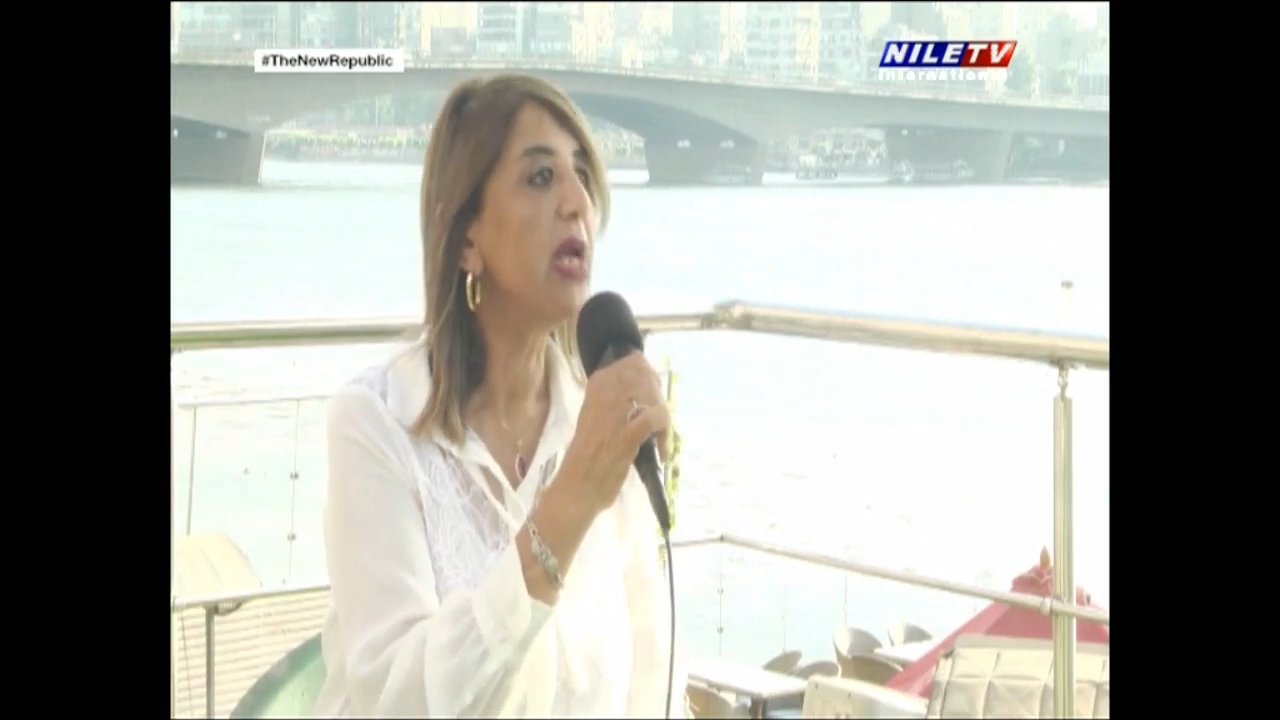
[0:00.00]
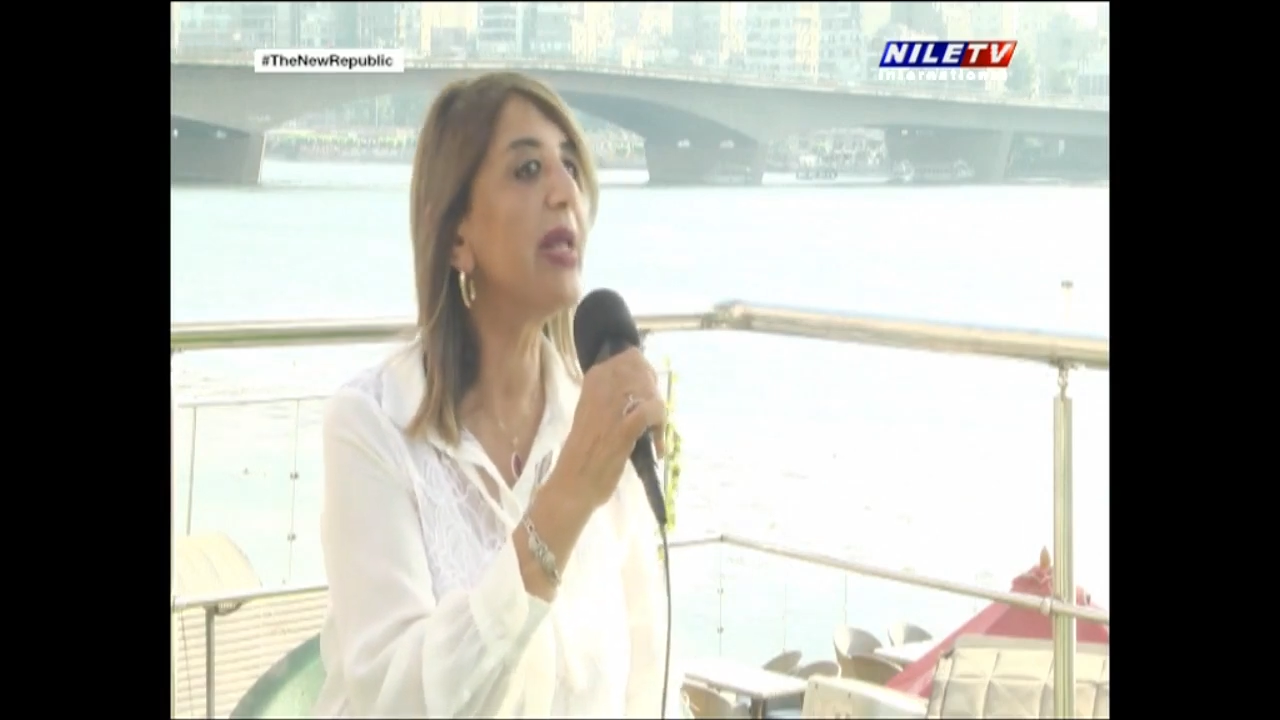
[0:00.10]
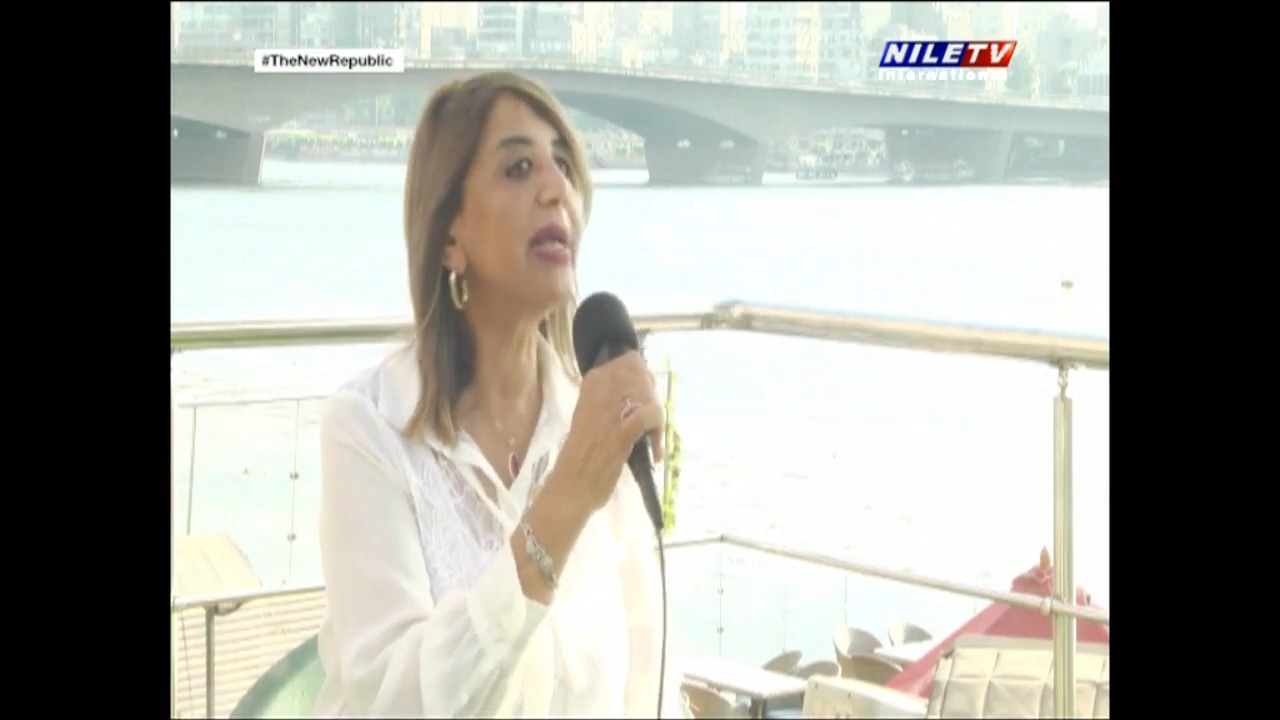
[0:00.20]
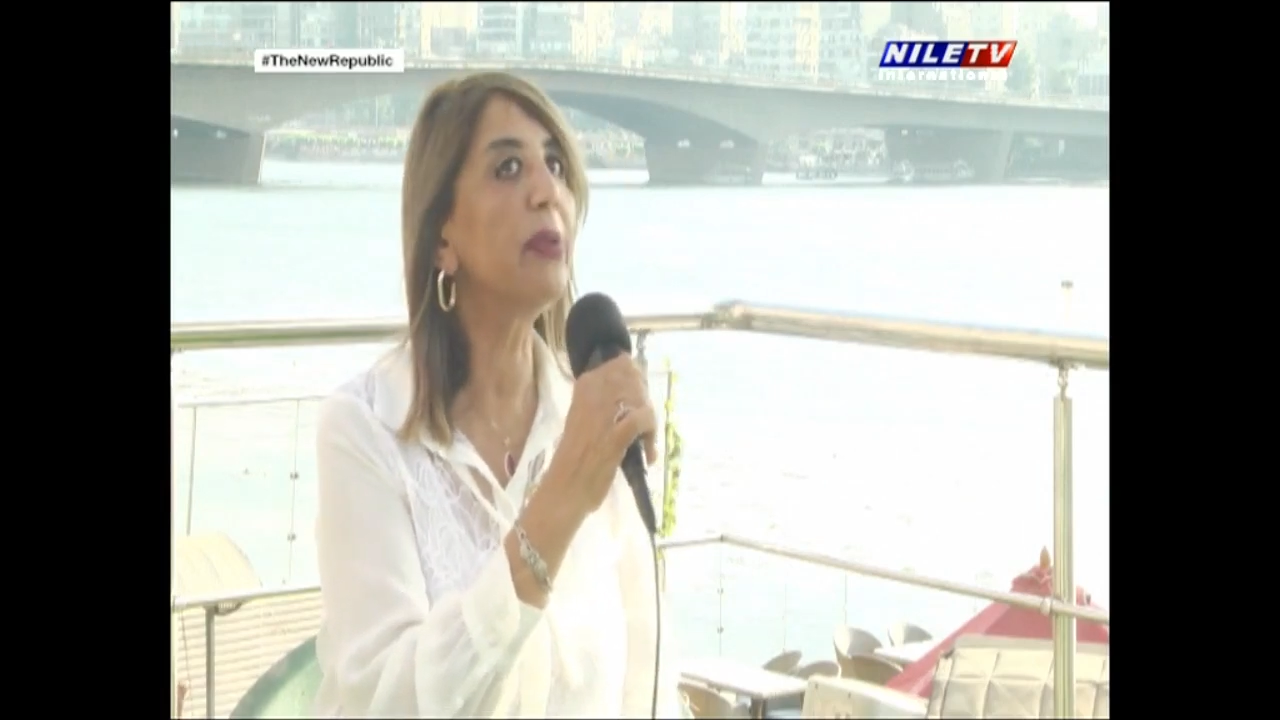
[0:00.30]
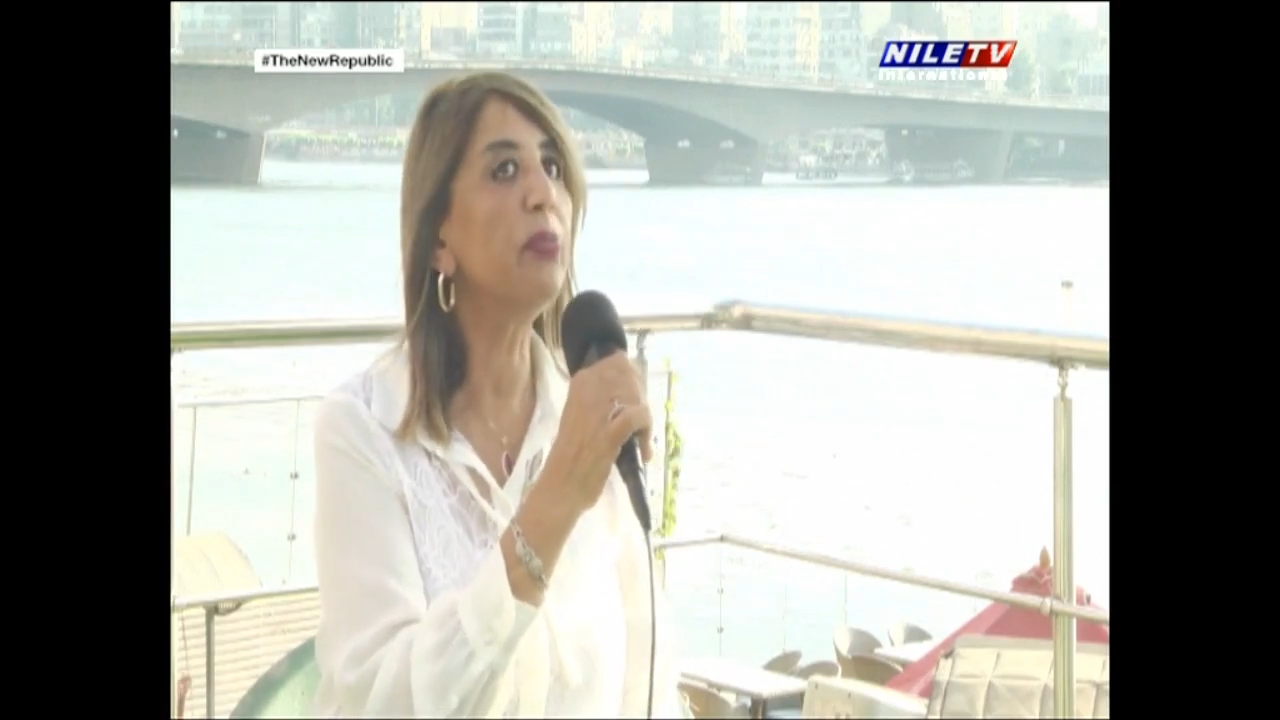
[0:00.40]

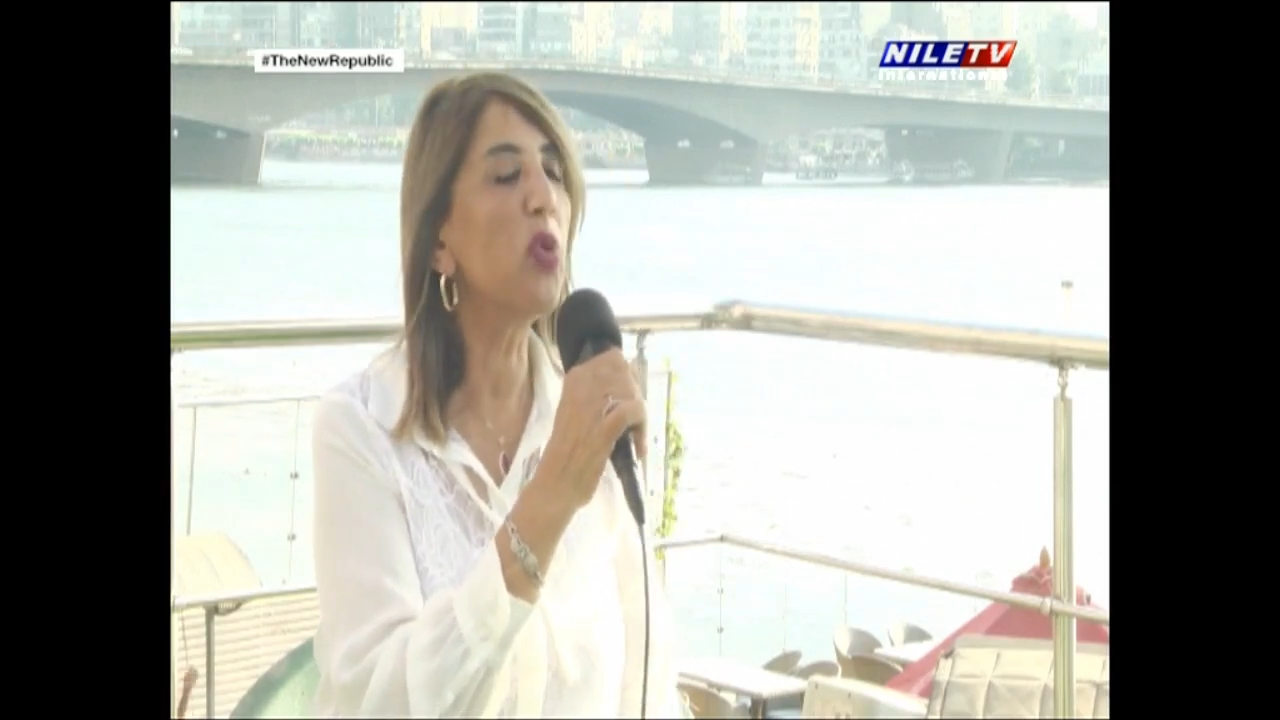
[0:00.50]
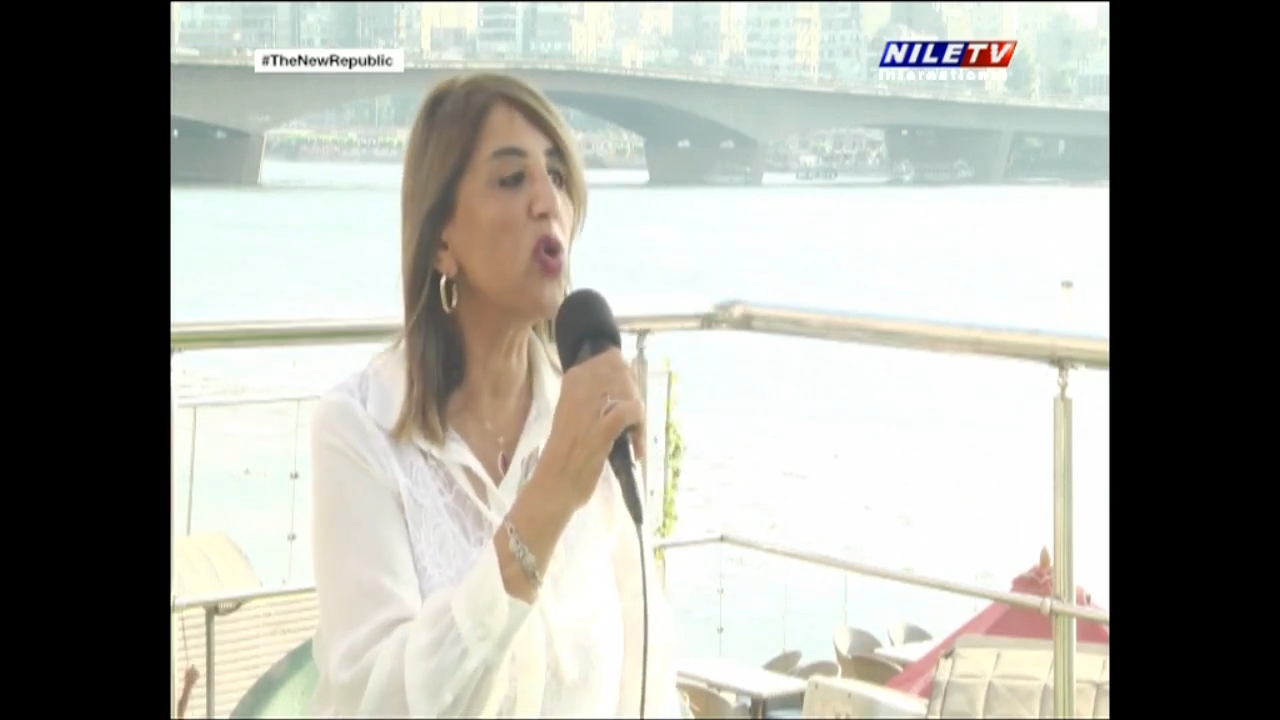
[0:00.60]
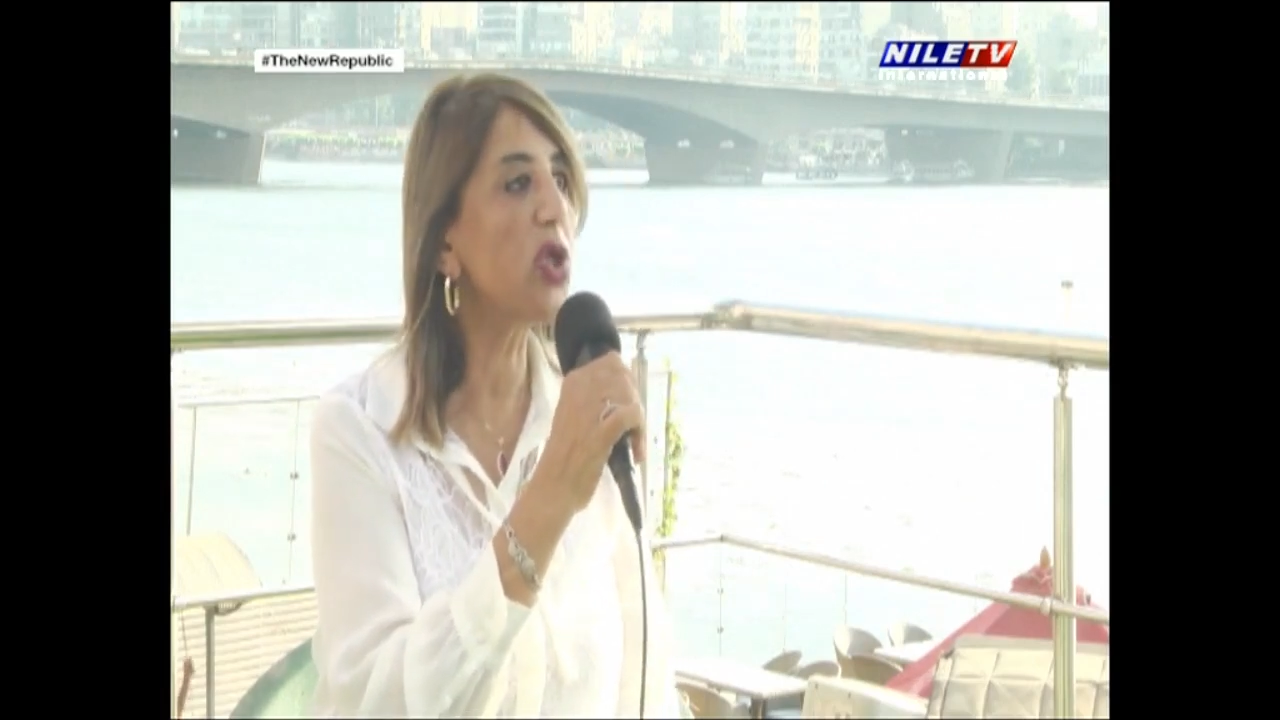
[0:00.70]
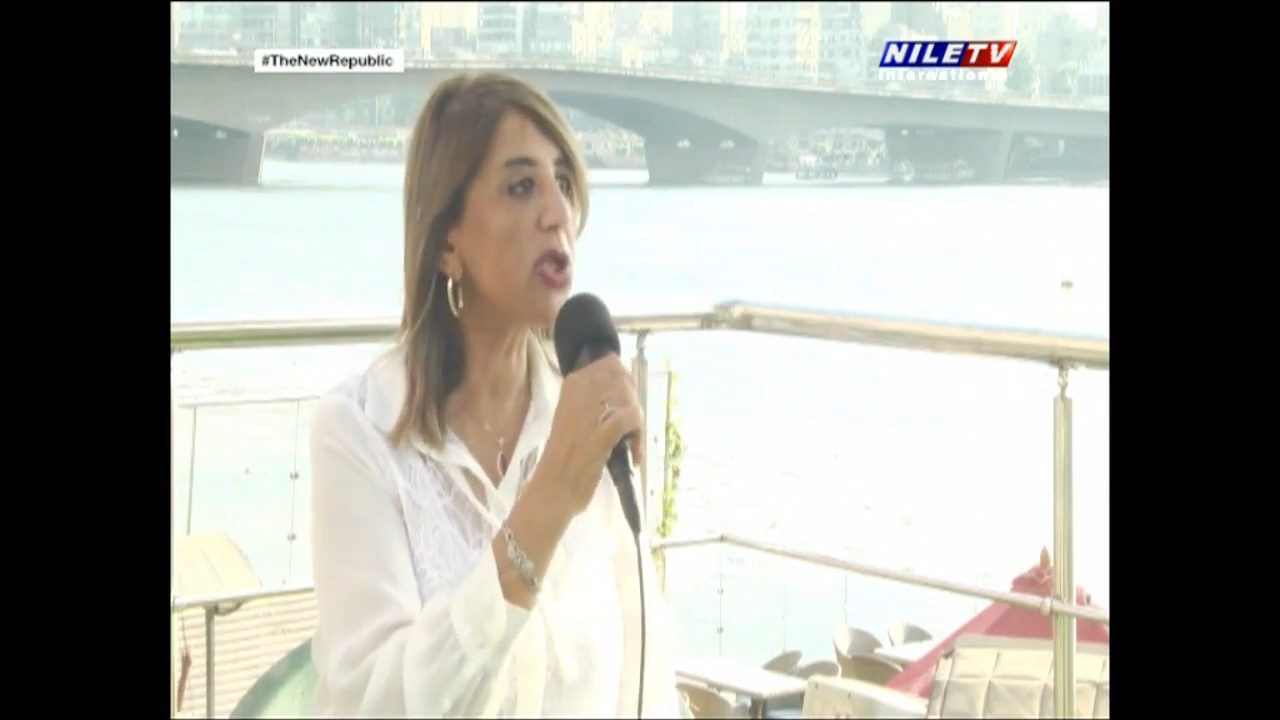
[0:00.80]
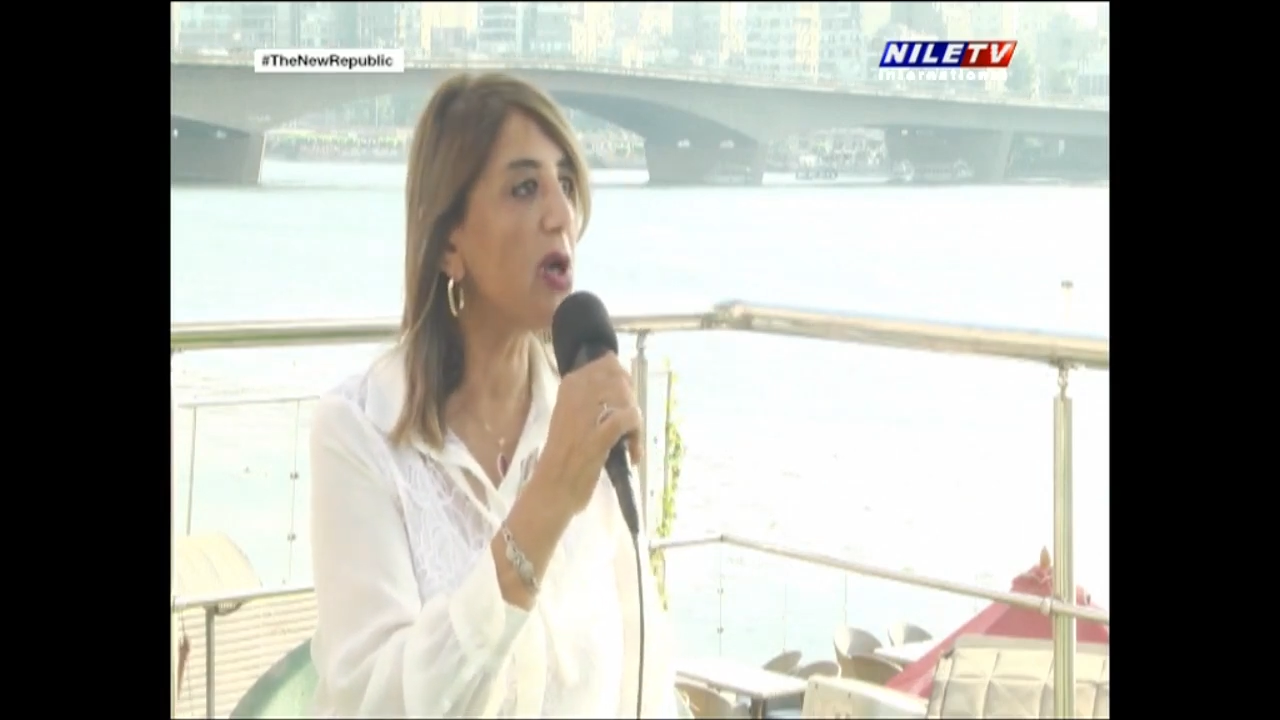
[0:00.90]
that most